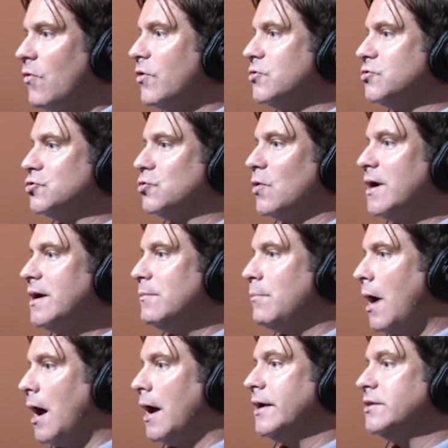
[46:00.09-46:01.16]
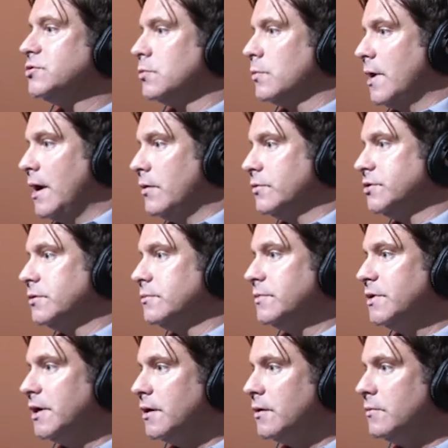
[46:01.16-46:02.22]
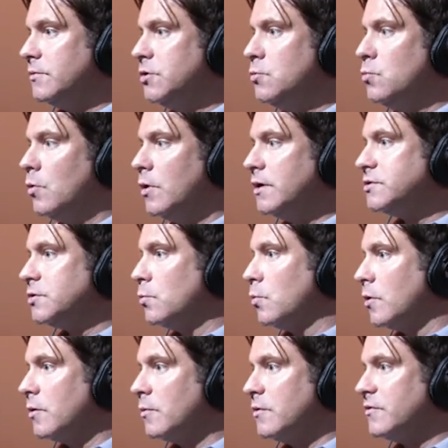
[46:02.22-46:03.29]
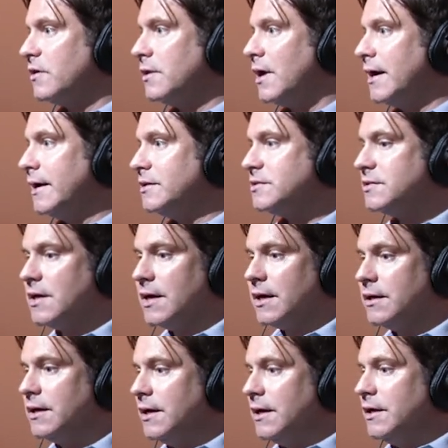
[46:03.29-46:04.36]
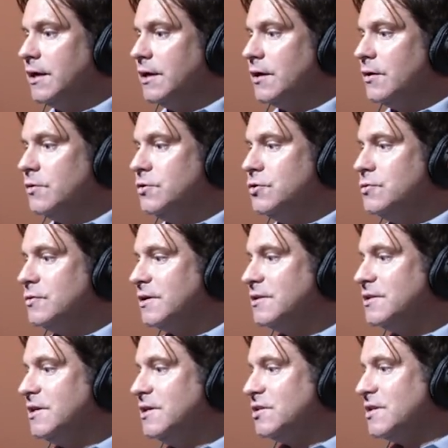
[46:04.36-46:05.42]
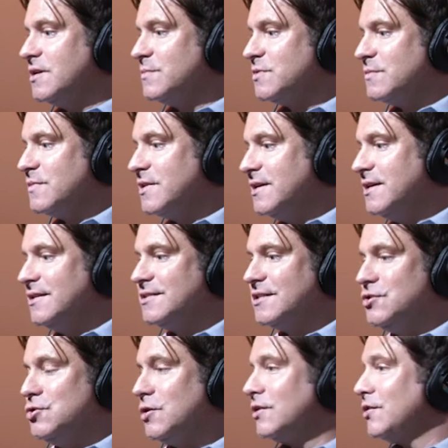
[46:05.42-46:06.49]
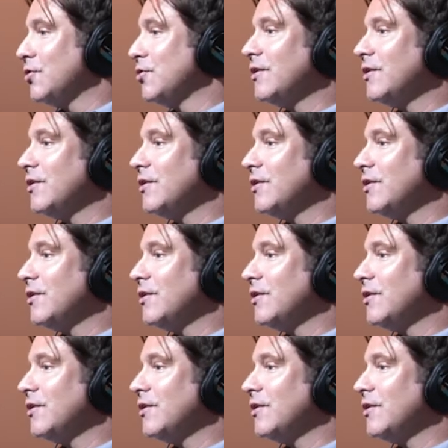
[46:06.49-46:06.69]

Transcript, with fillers: all those great minds around you. You know, you want to work with clients that, you know, you can teach them some things and you can